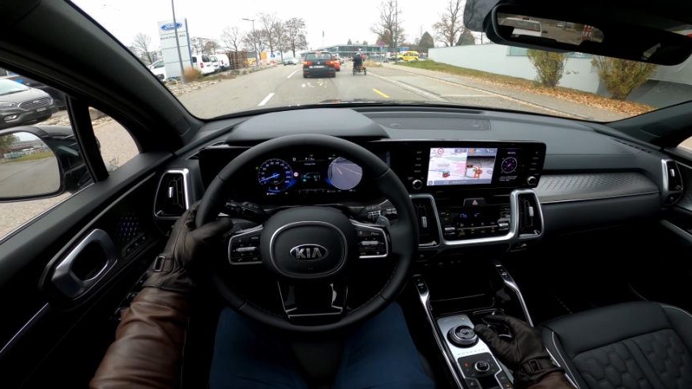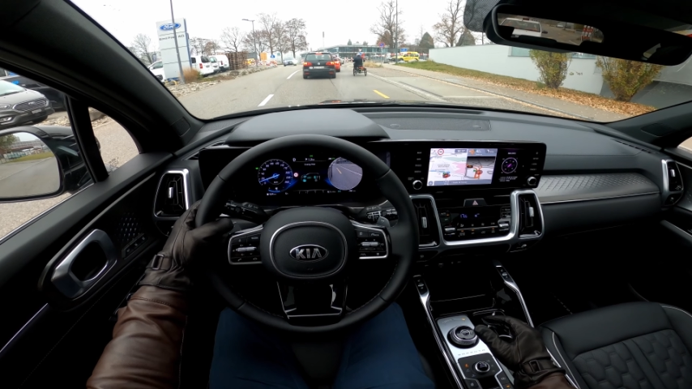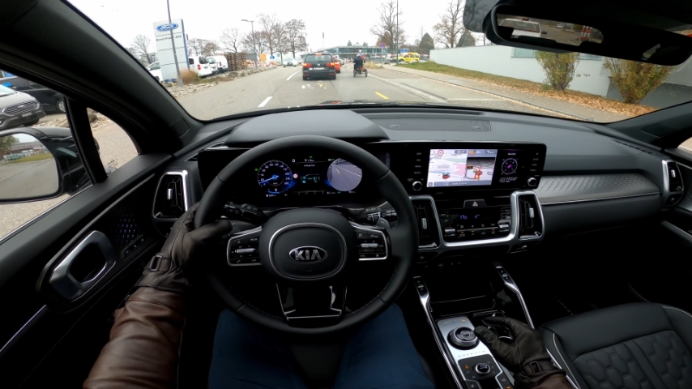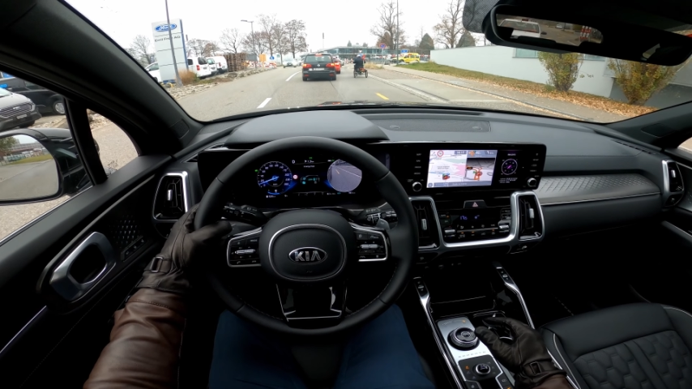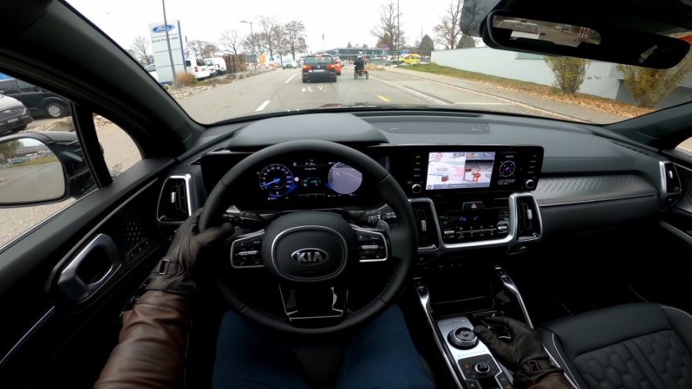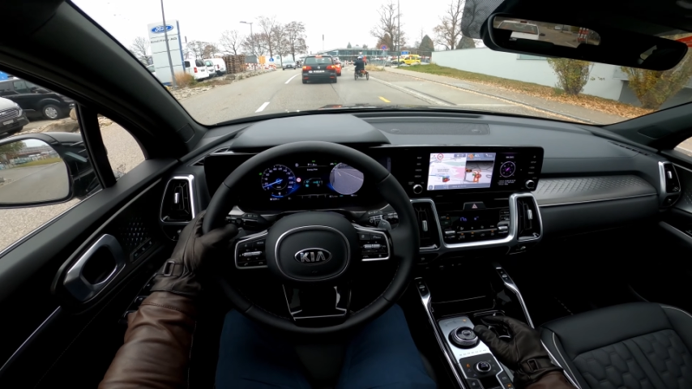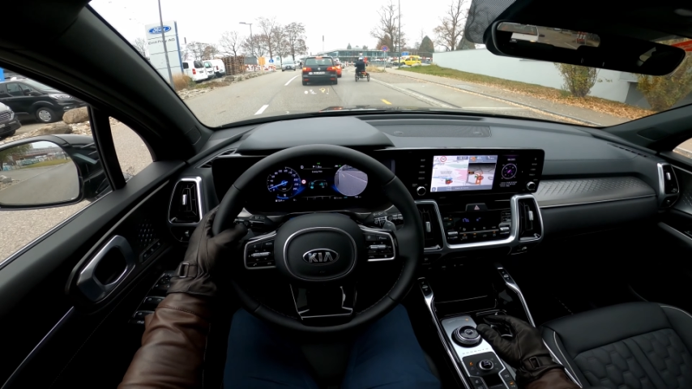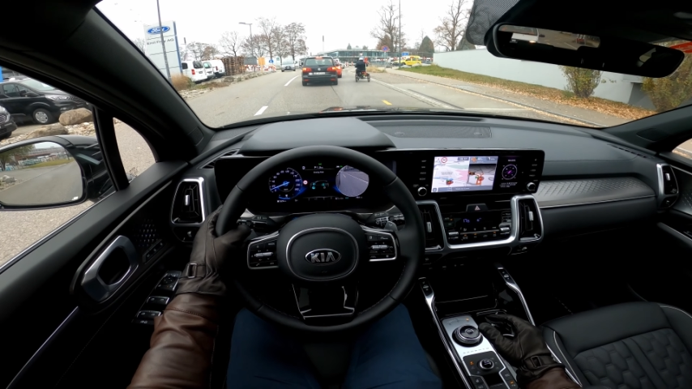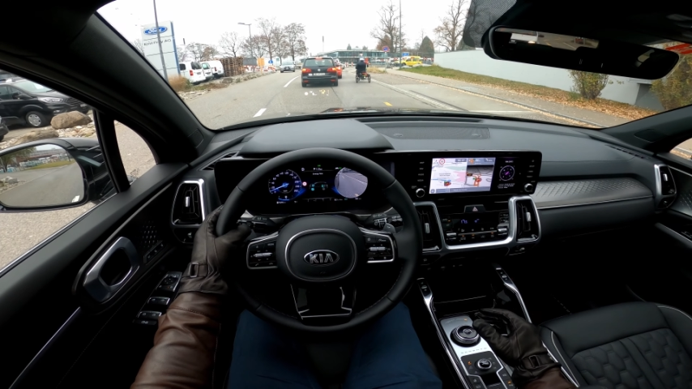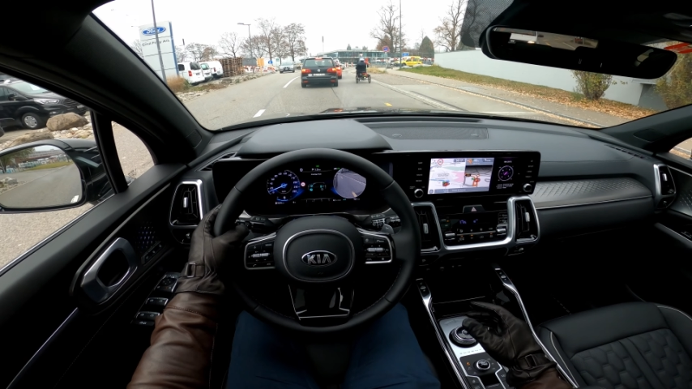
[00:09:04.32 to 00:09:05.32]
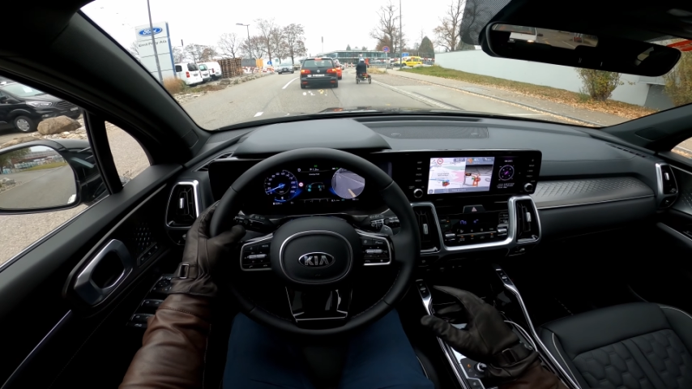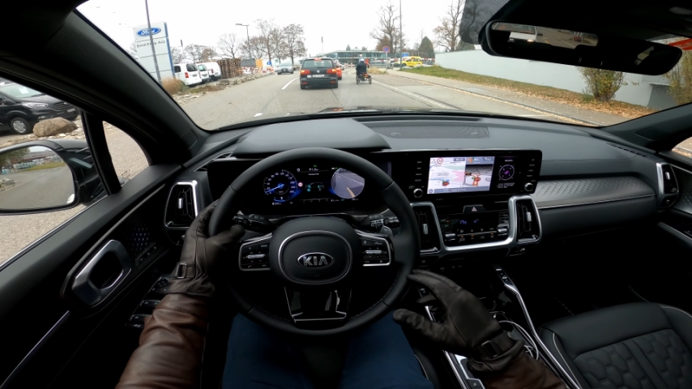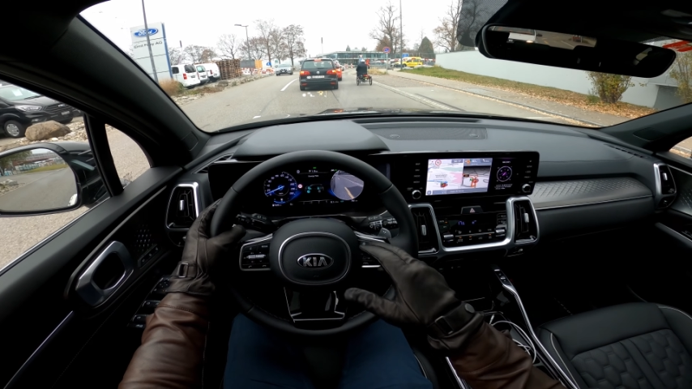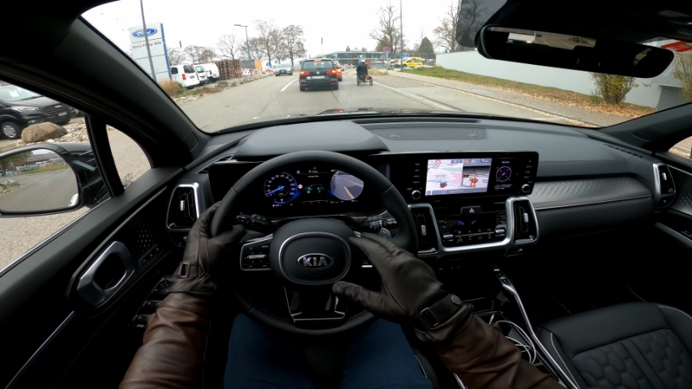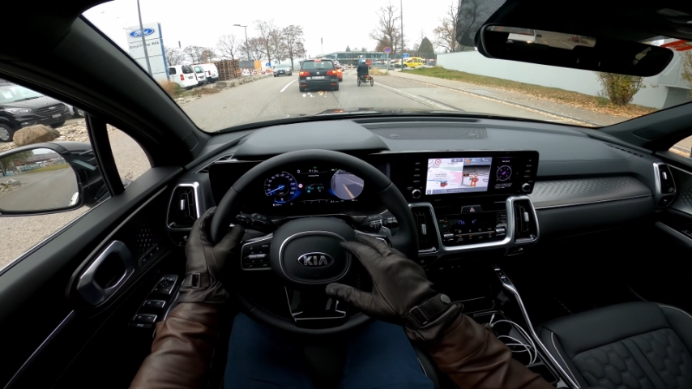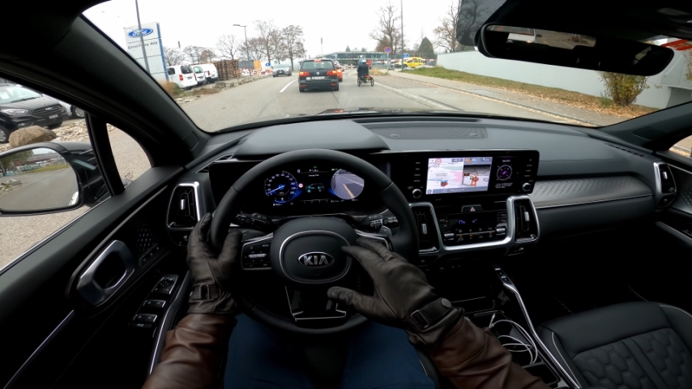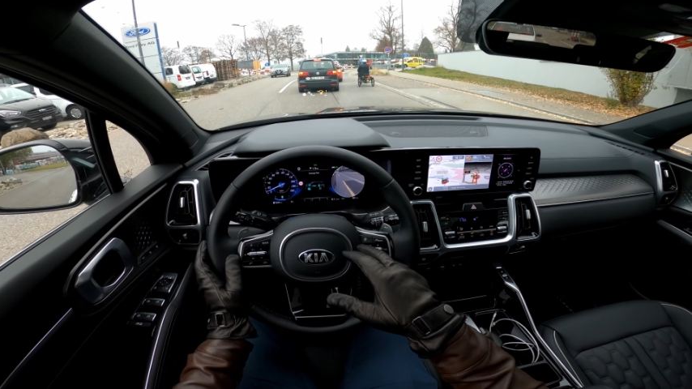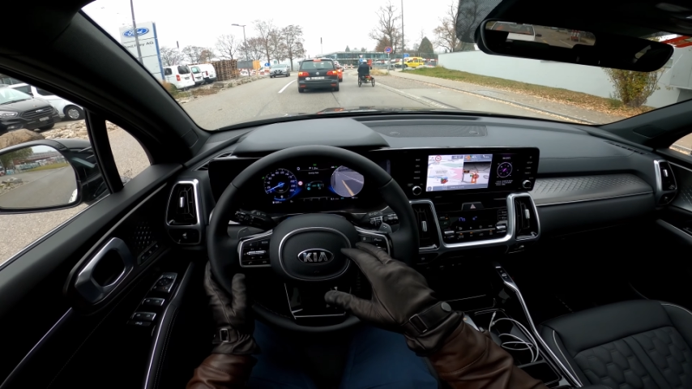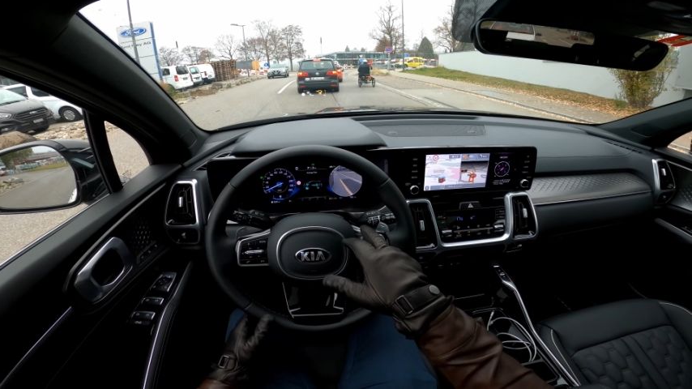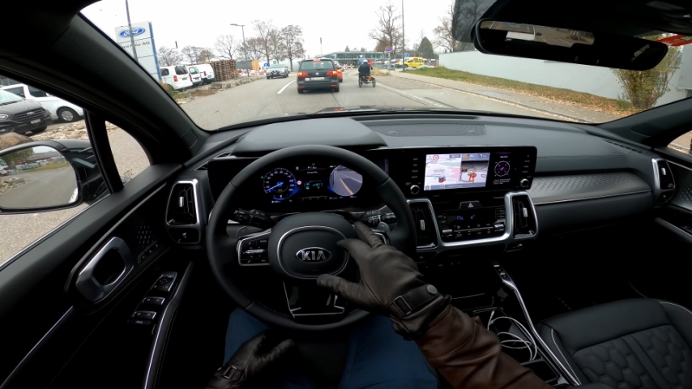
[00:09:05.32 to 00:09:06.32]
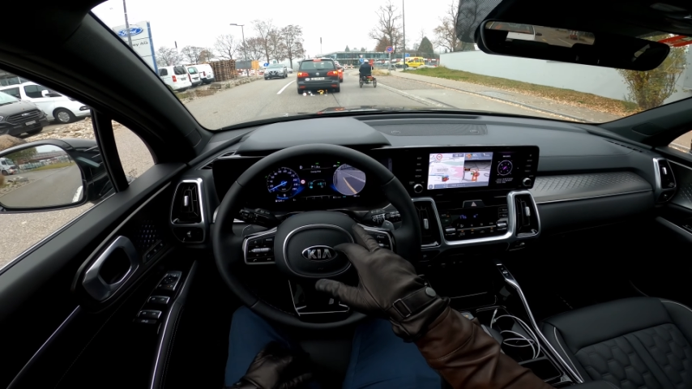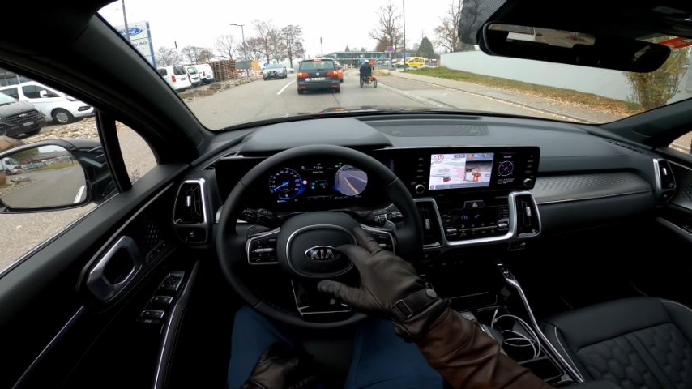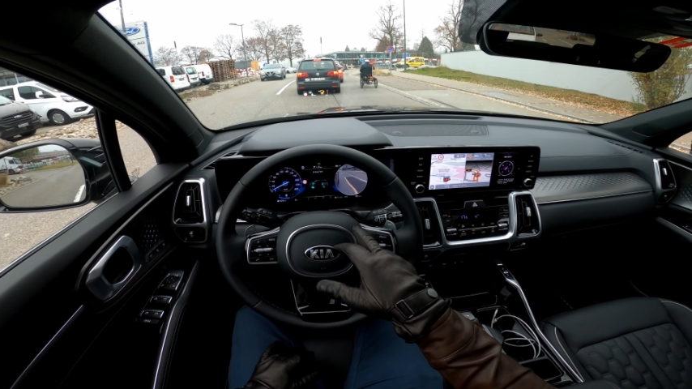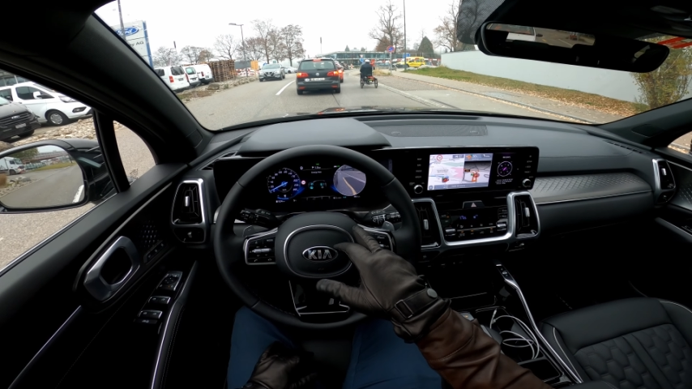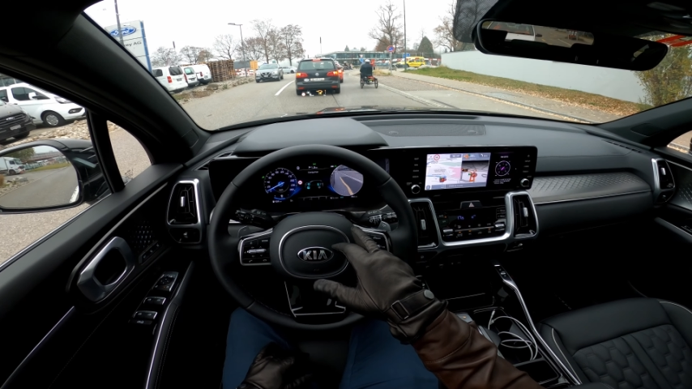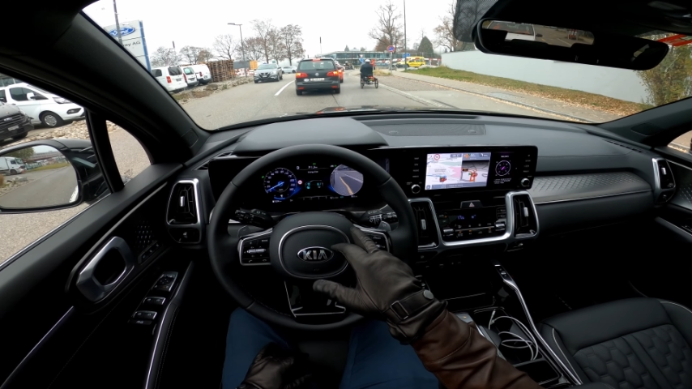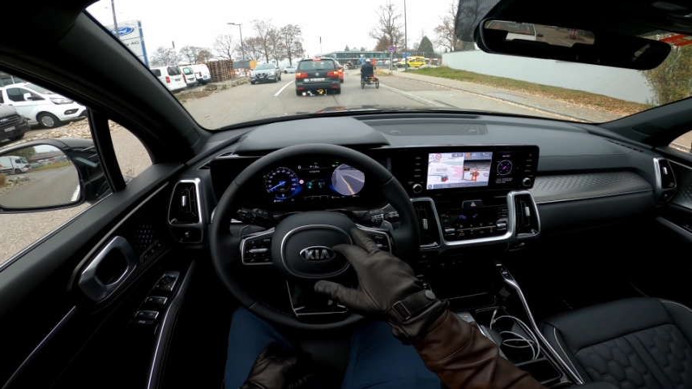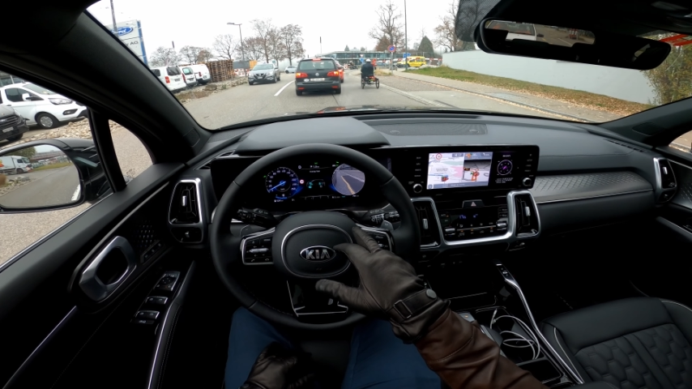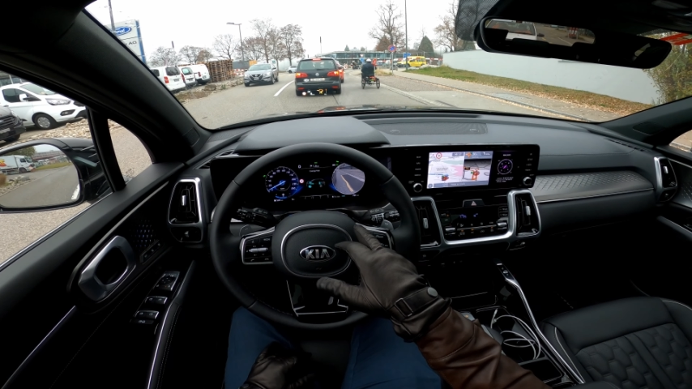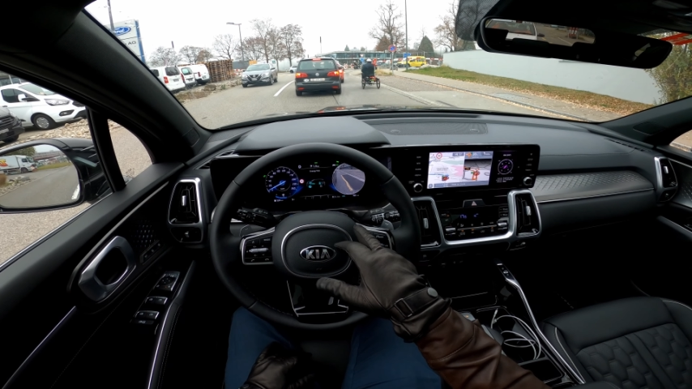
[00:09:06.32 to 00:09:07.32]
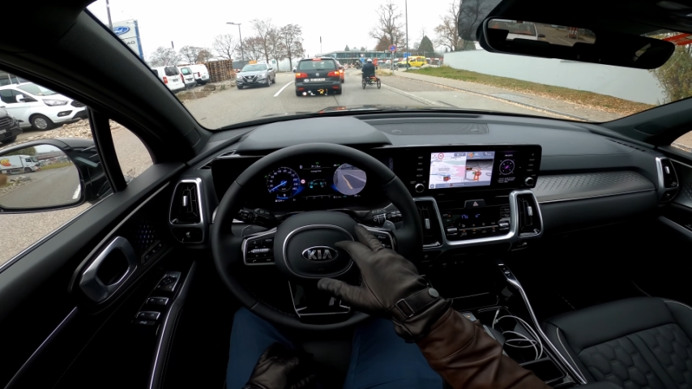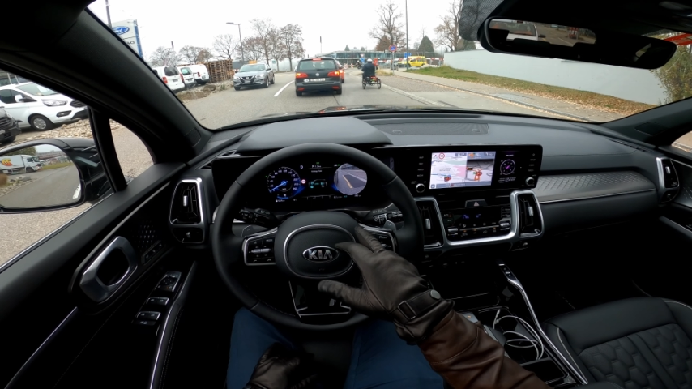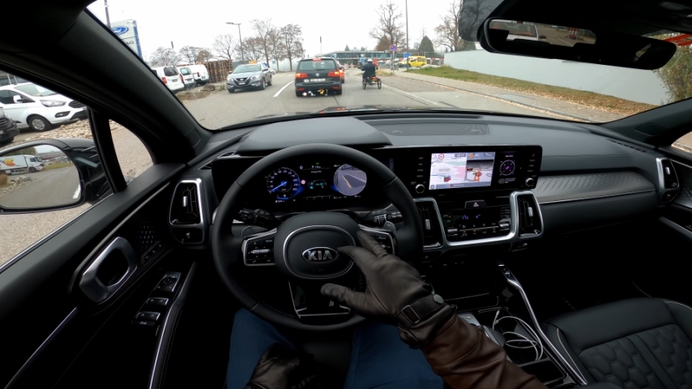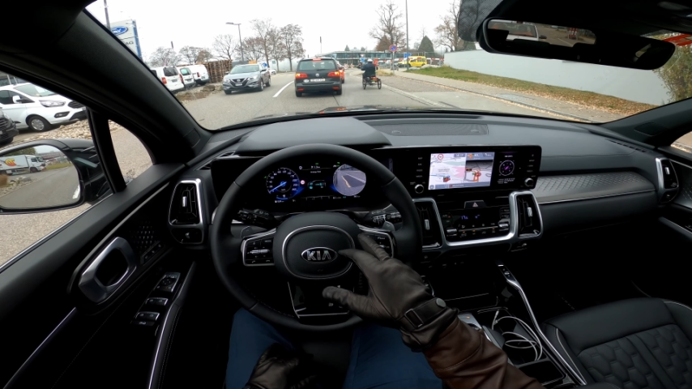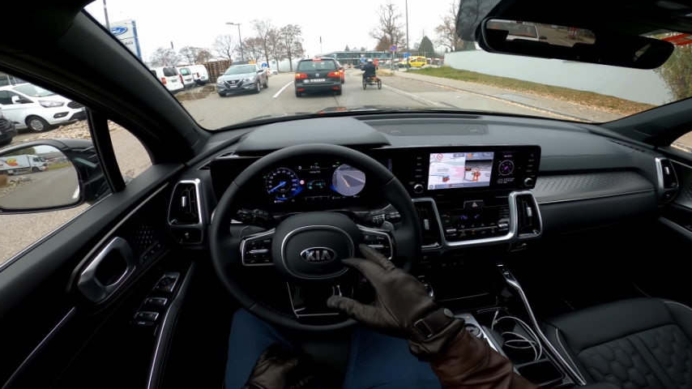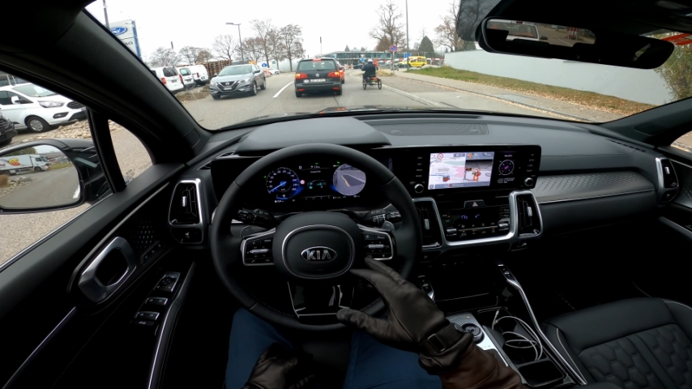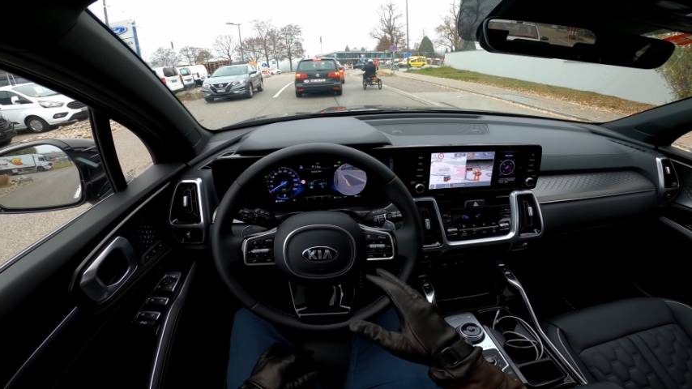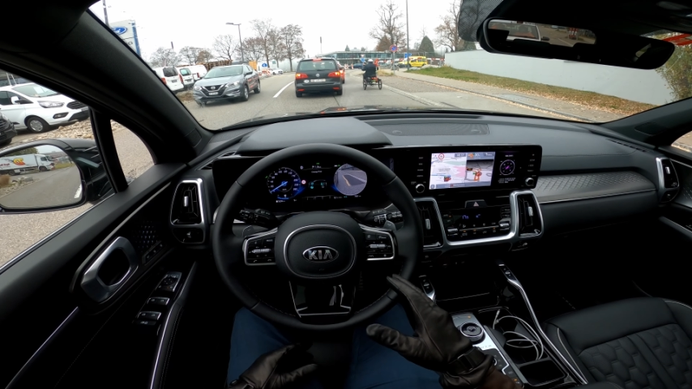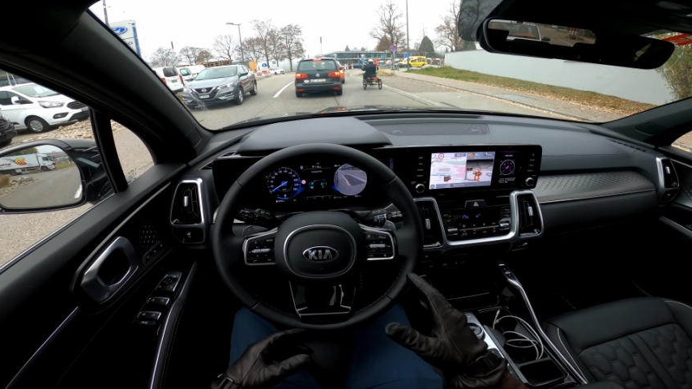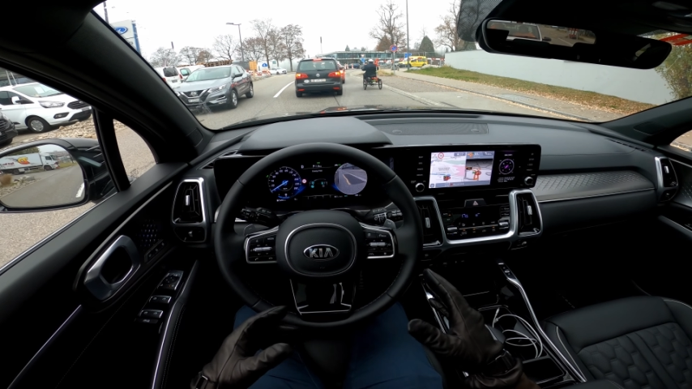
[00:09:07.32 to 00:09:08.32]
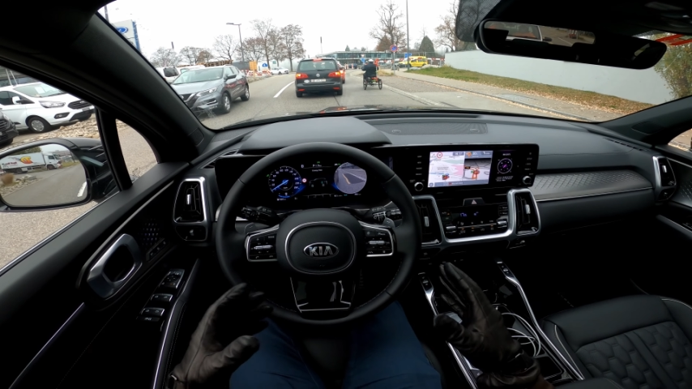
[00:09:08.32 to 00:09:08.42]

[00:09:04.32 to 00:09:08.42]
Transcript: [unreadable: no face in view]